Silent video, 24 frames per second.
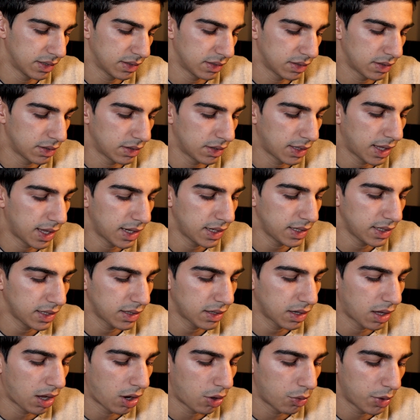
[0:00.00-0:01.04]
And
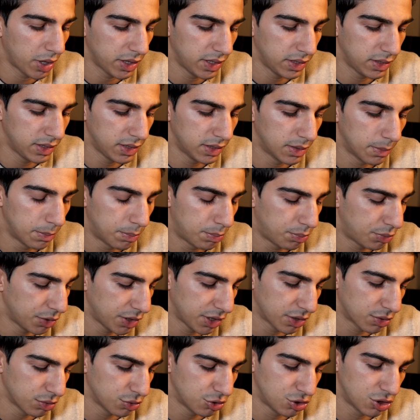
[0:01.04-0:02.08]
lighting already did a
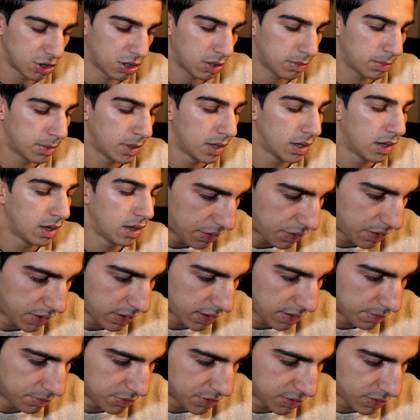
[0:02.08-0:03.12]
pretty good job. I
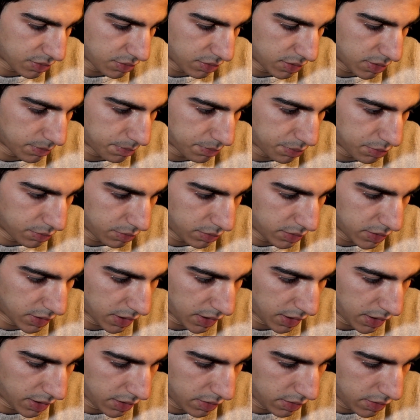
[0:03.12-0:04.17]
think I'm just gonna pull the
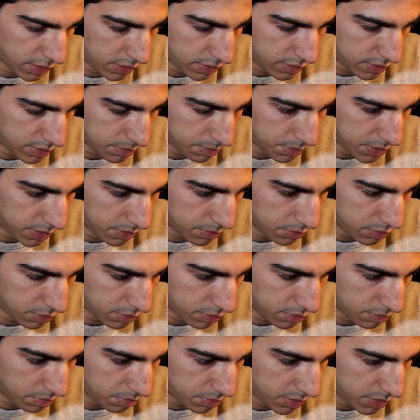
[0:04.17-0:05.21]
highlights a bit
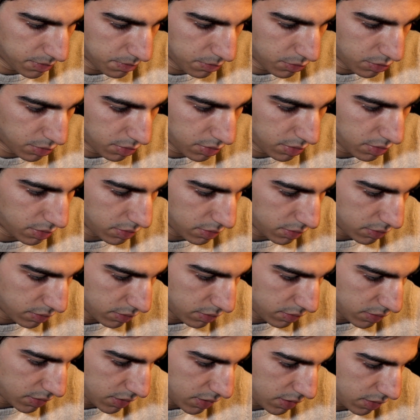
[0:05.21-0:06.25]
more
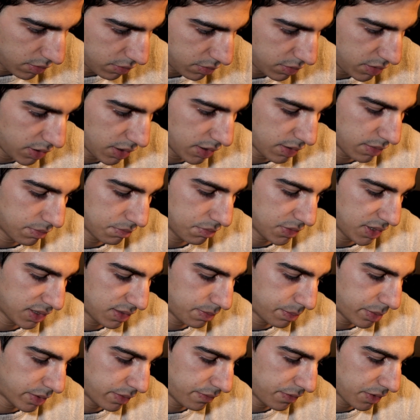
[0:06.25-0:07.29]
down. Yeah, that's
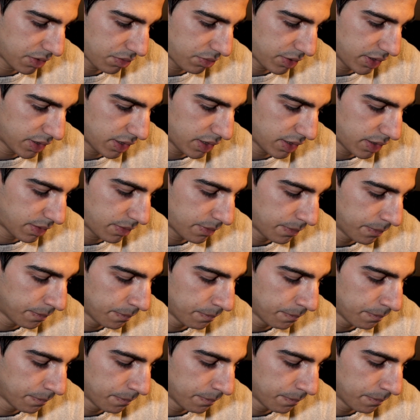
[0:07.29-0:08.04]
perfect right there.